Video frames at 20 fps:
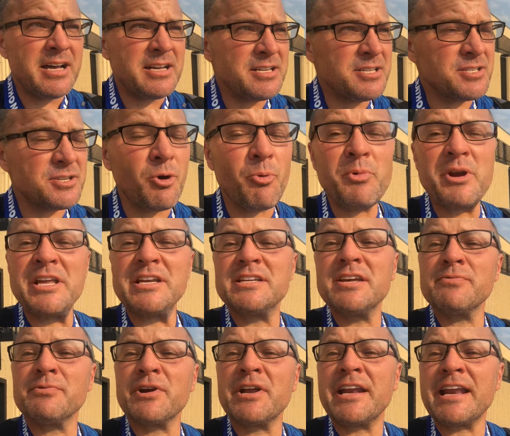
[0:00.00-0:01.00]
So many
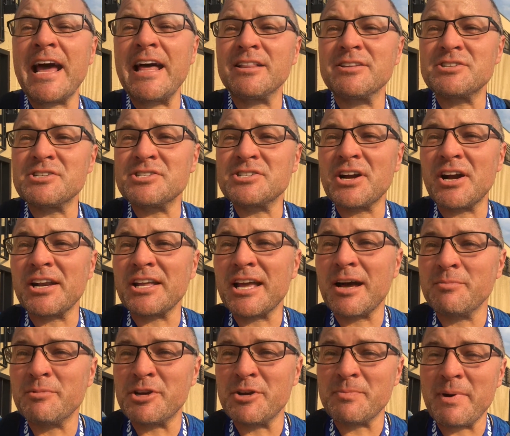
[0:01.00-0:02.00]
different analogies started
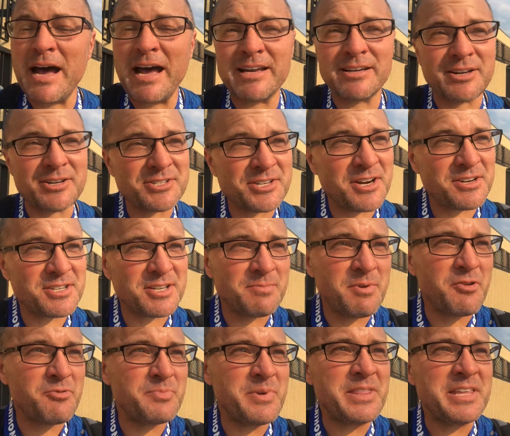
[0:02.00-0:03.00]
coming to mind. I'll share some
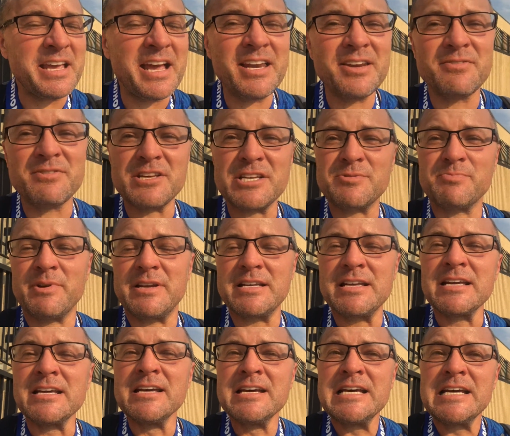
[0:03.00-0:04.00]
of them at the end of this, but
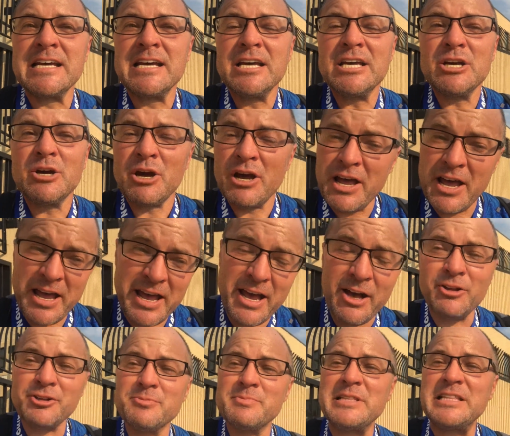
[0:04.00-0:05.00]

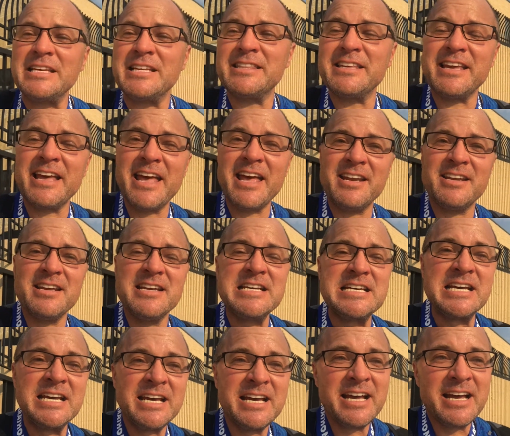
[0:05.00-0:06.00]
ultimately at the end,
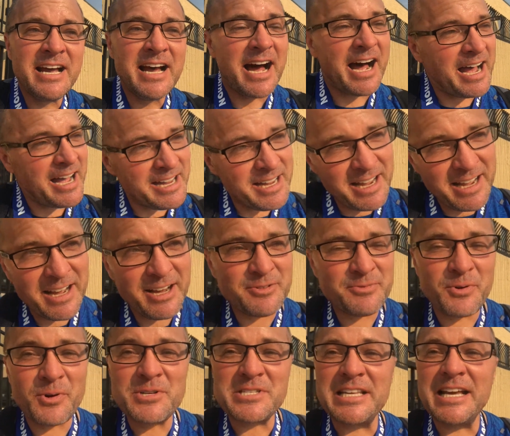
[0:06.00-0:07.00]

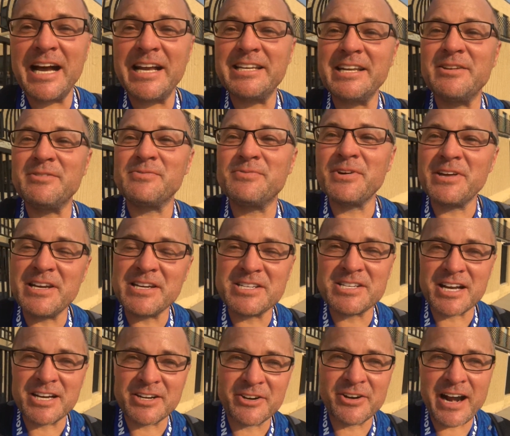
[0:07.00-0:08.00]
unfortunately I didn't finish
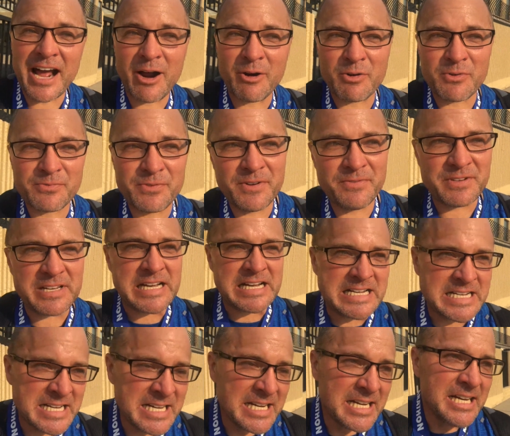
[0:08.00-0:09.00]
under an hour 50.
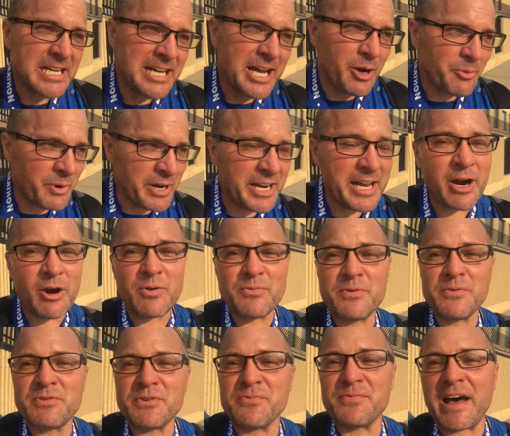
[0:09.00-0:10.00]
I went an hour
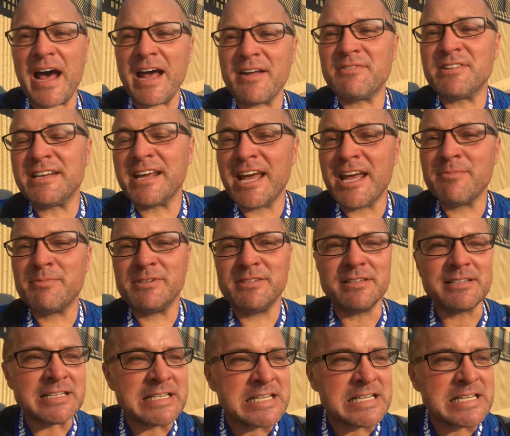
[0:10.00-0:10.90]
55 today, but